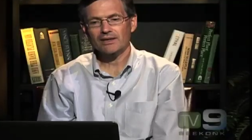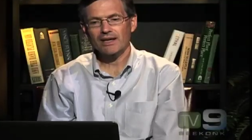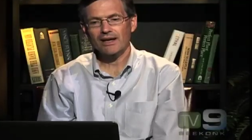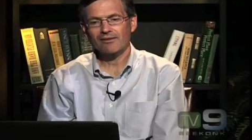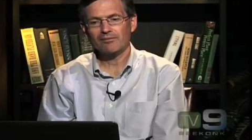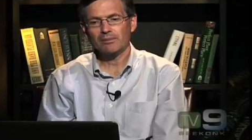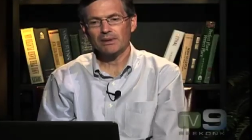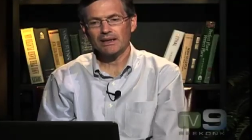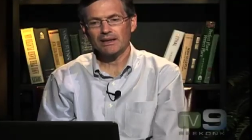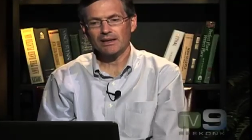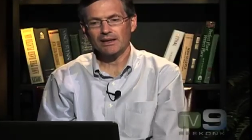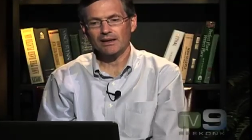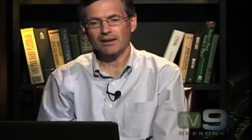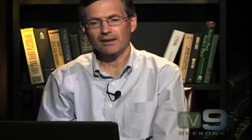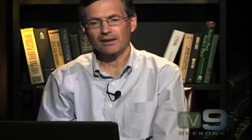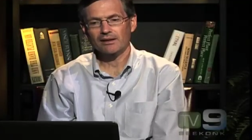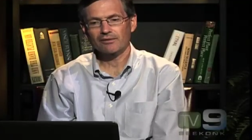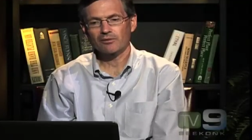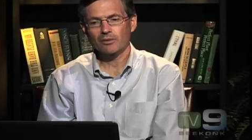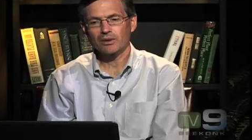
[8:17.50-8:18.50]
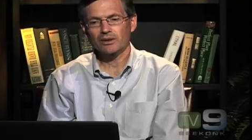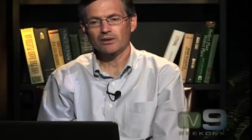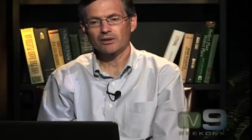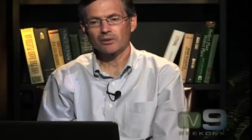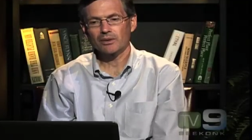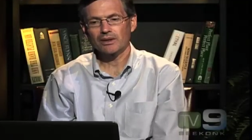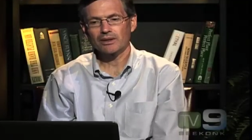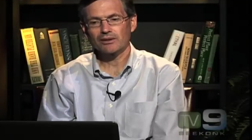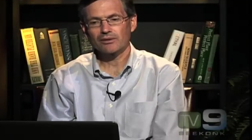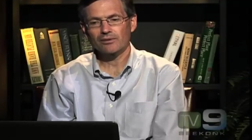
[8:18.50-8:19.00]
have meaning, if we're
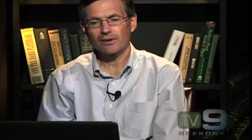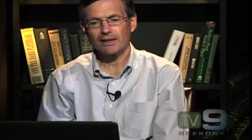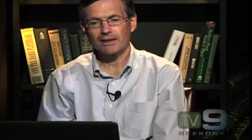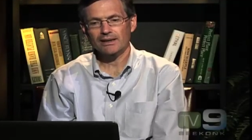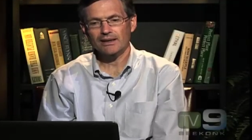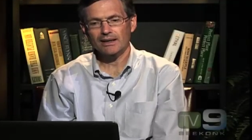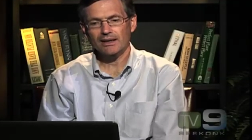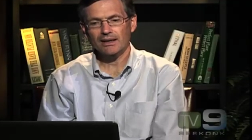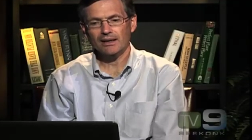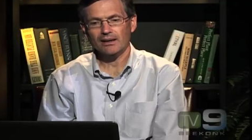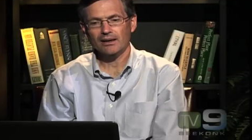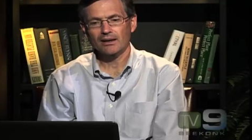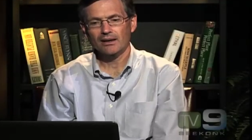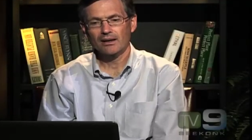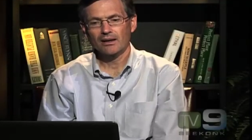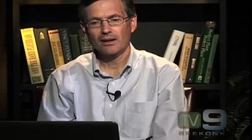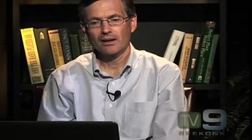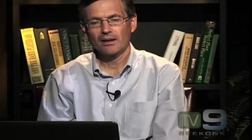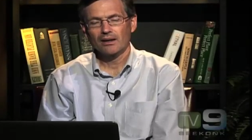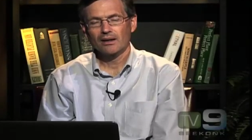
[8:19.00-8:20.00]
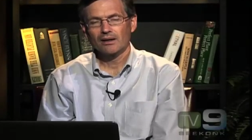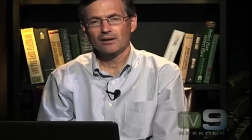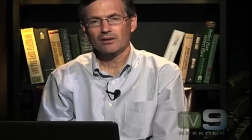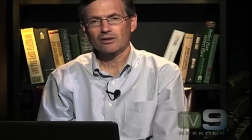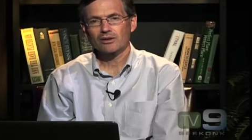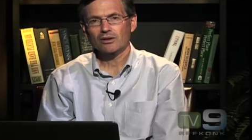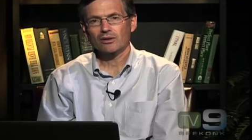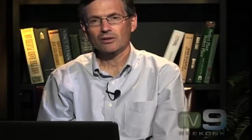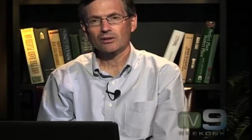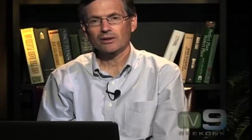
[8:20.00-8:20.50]
doing the right thing.
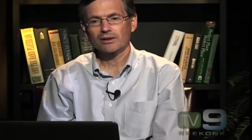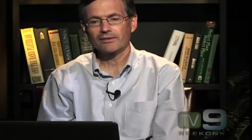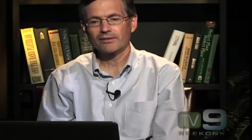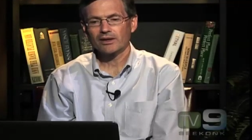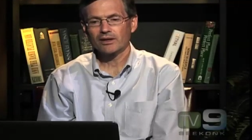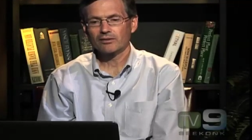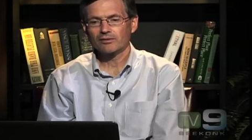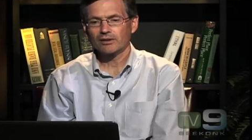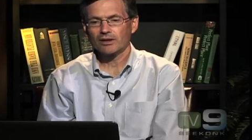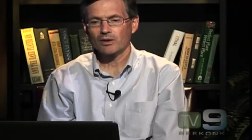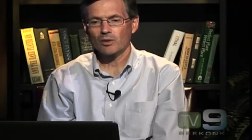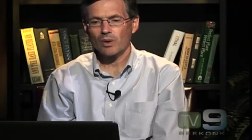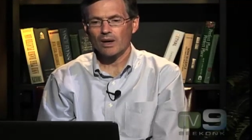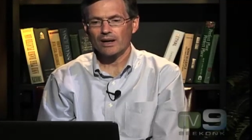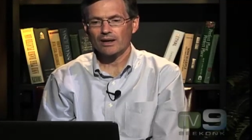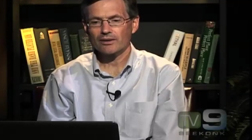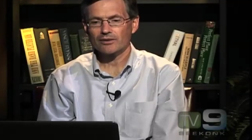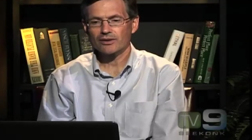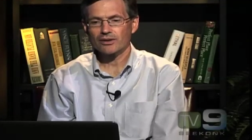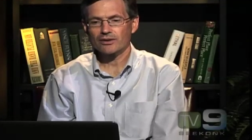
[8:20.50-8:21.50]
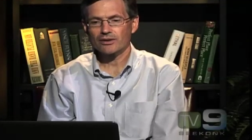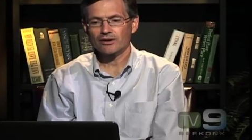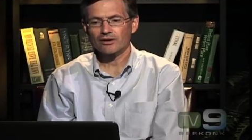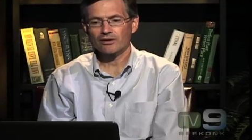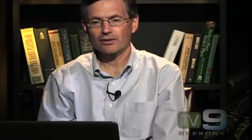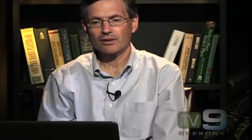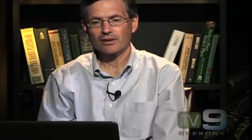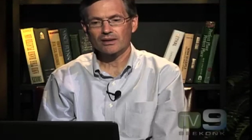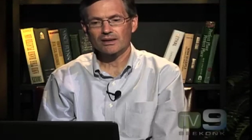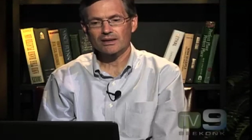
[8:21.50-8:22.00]
So living requires a
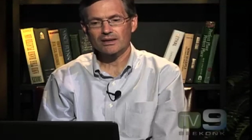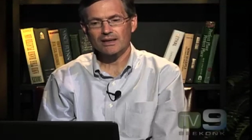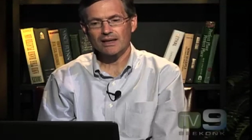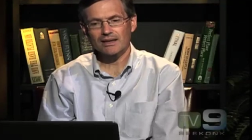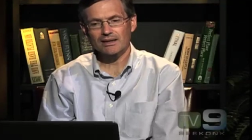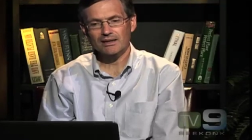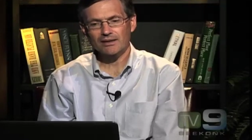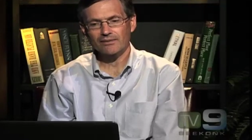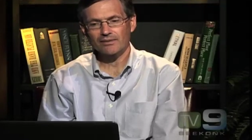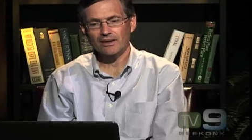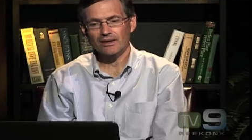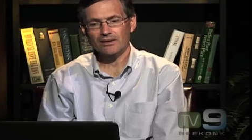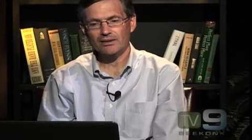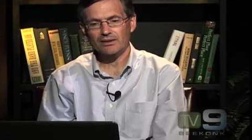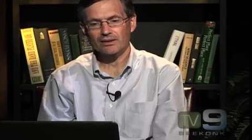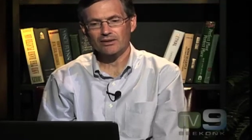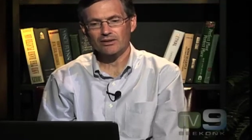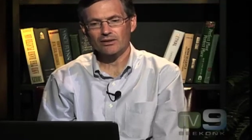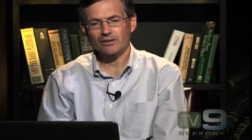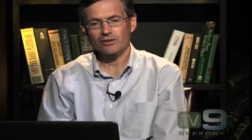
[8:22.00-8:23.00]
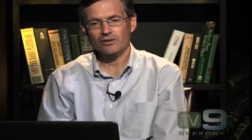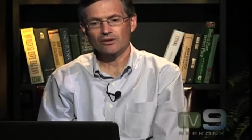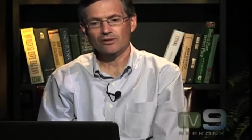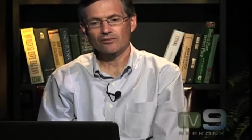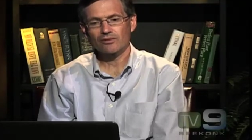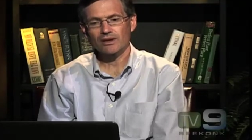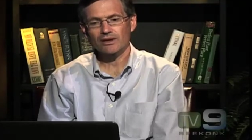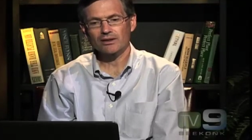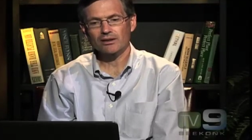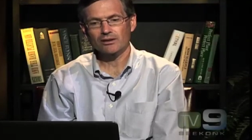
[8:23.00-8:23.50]
certain decisiveness, a certain
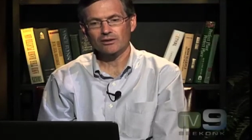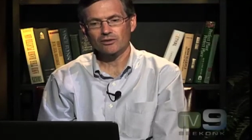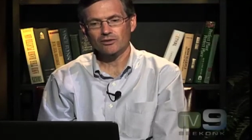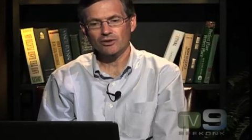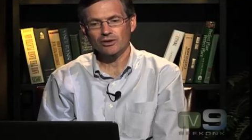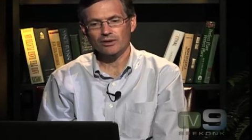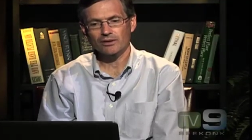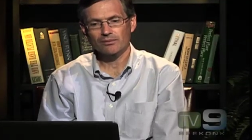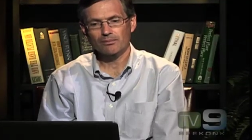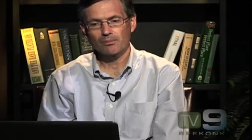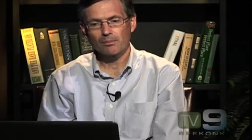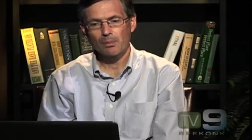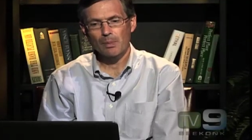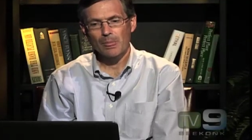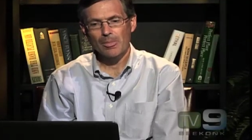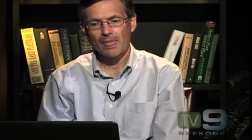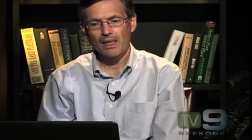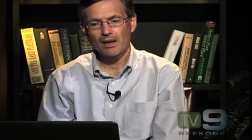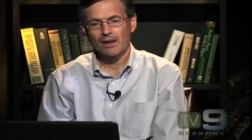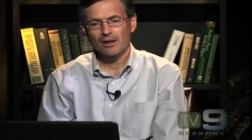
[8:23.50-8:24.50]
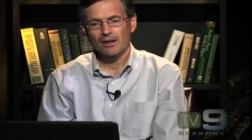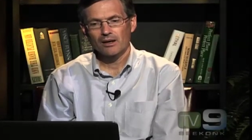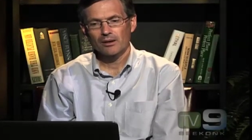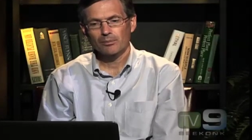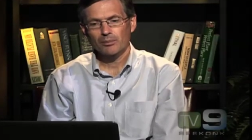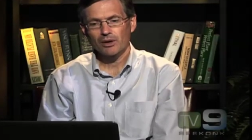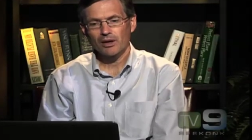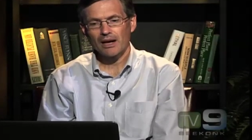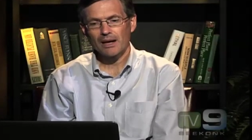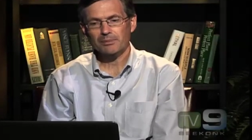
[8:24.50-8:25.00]
resolution.
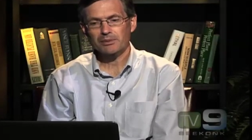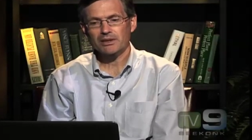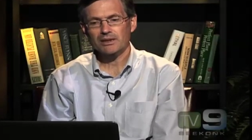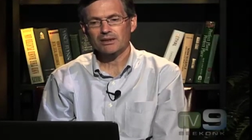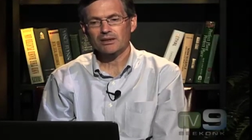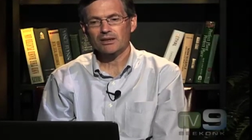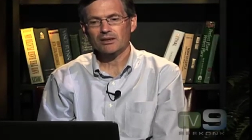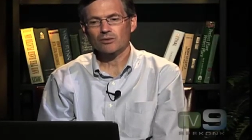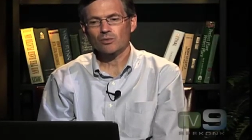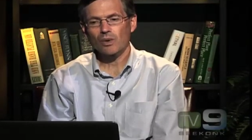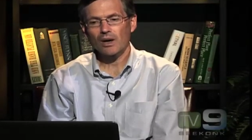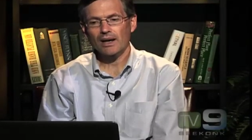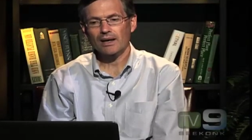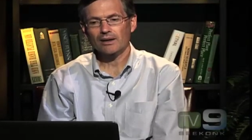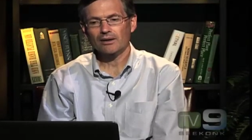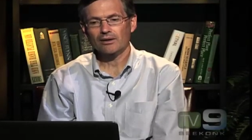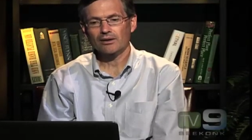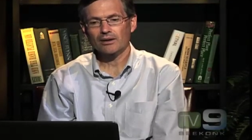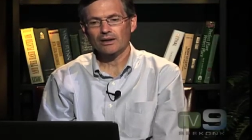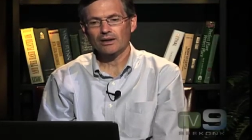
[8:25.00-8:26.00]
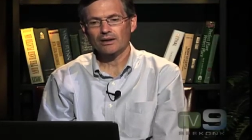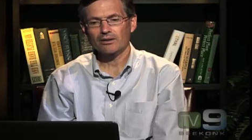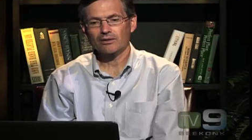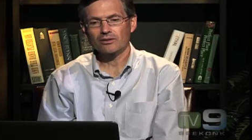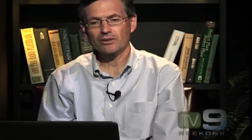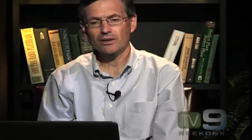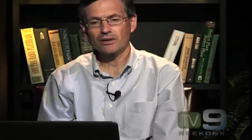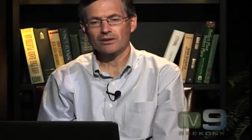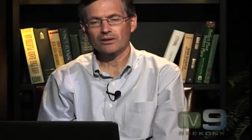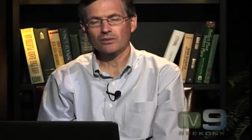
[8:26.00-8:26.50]
Perhaps this is why Goethe
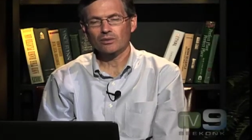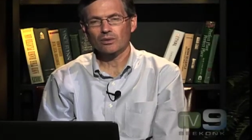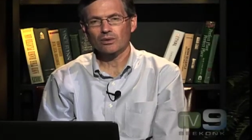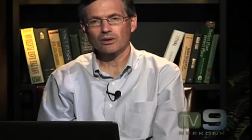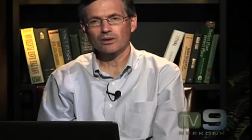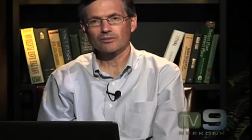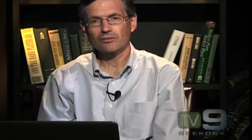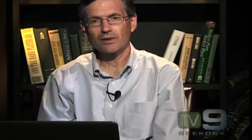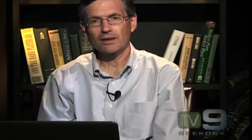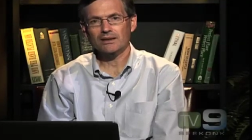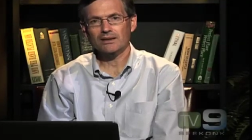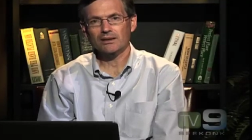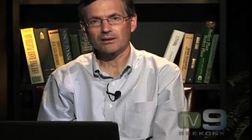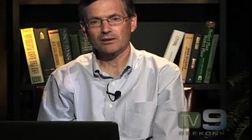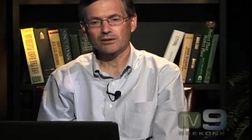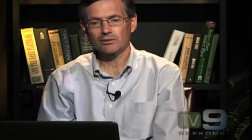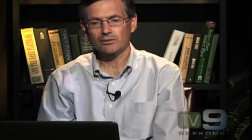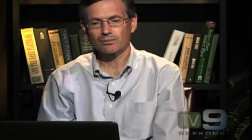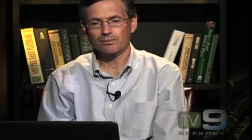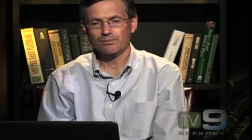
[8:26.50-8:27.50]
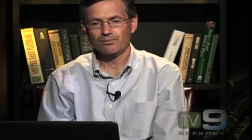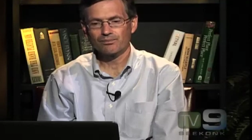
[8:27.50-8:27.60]
uses the word resolute.